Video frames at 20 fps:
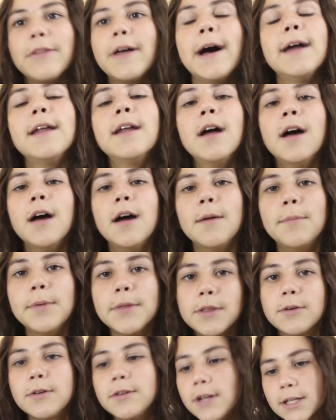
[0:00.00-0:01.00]
that.
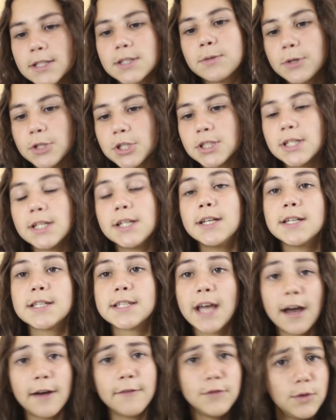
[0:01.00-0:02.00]
But the next question
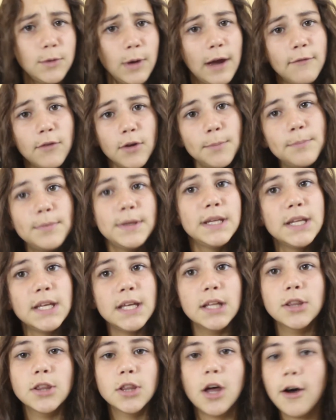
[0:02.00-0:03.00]
is have you ever been
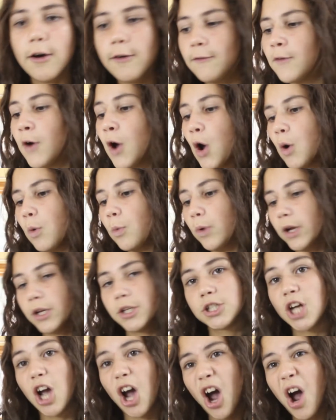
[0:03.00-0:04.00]
in love
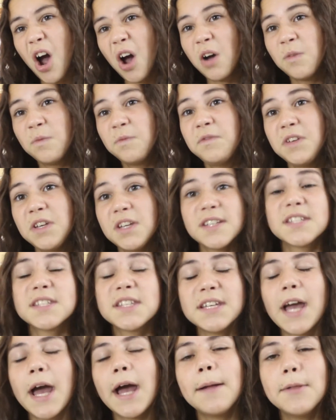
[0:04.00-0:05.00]
which
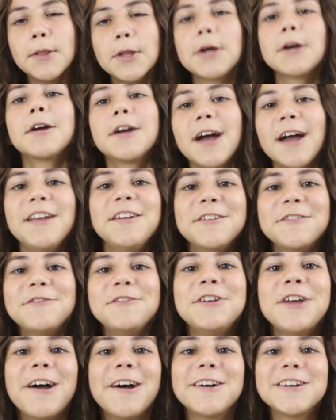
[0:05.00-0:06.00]
obviously I look kind of
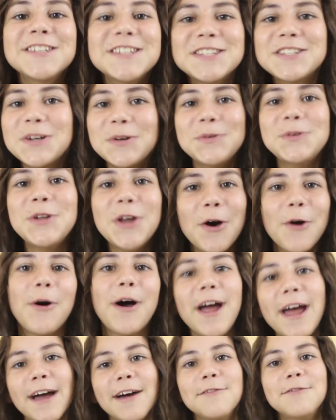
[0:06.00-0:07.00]
young so no
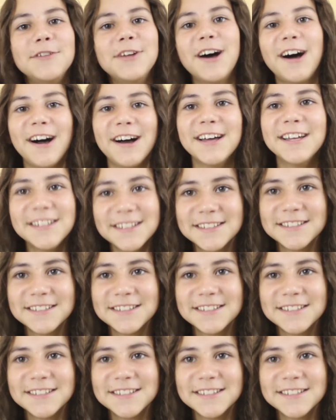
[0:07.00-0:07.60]
I have not.